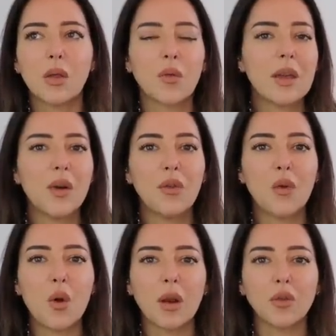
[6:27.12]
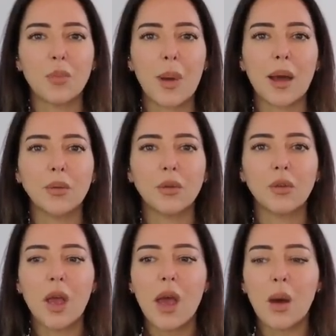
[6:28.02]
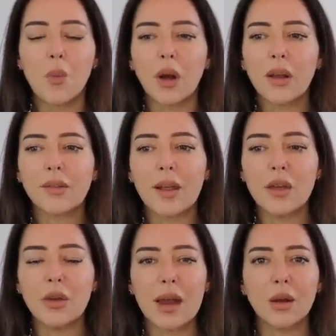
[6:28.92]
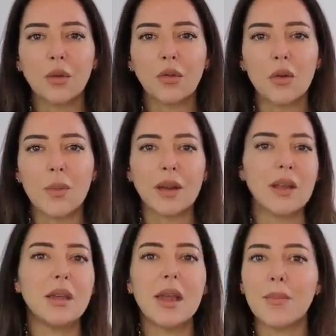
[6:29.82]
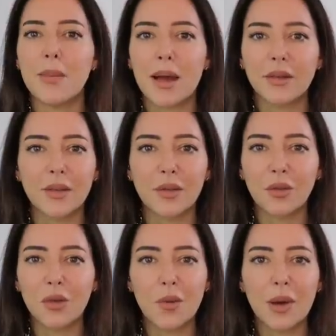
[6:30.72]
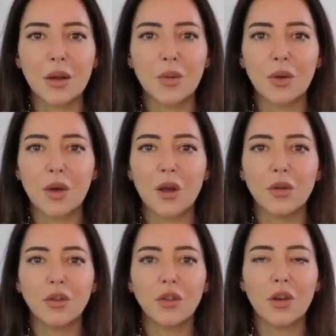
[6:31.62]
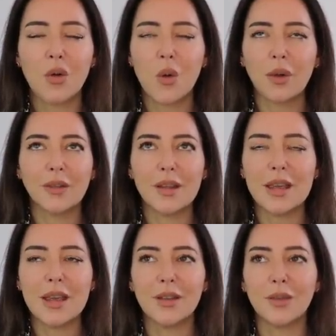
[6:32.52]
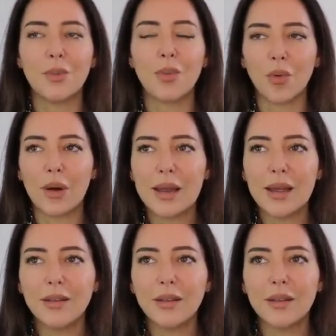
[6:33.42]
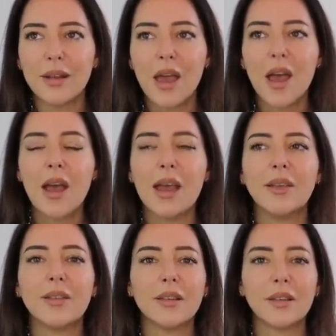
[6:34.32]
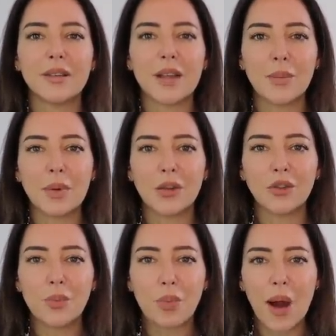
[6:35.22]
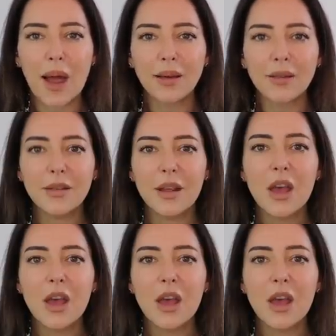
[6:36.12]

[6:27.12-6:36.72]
three or four hundred pounds. And when I say you get lots for your money, you get masses for your money with Coach. The quality is brilliant. It's an established brand.